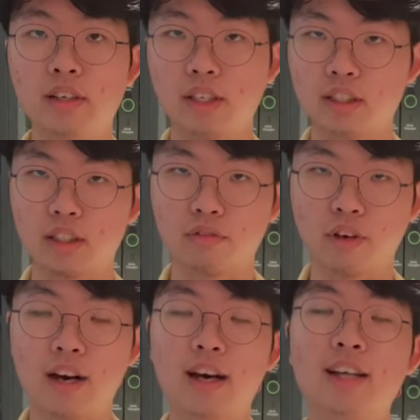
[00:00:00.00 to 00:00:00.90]
is
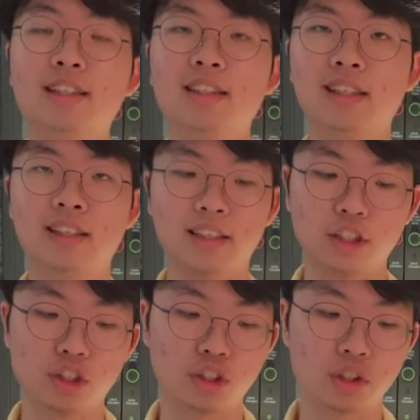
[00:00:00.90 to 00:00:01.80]
Ivan
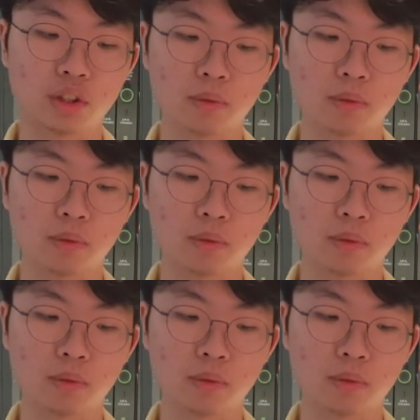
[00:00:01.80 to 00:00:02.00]
Ilyich.